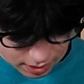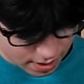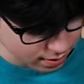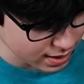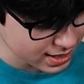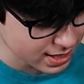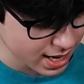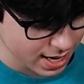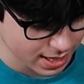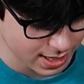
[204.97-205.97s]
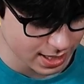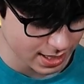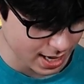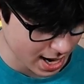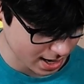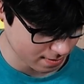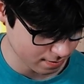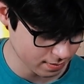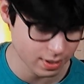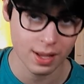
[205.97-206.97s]
Let's say this is an A,
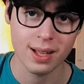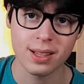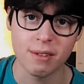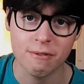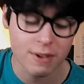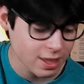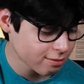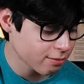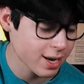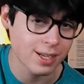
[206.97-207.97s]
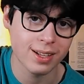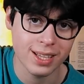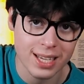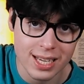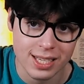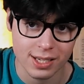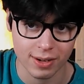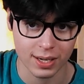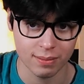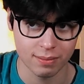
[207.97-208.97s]
the 5th fret on the E string.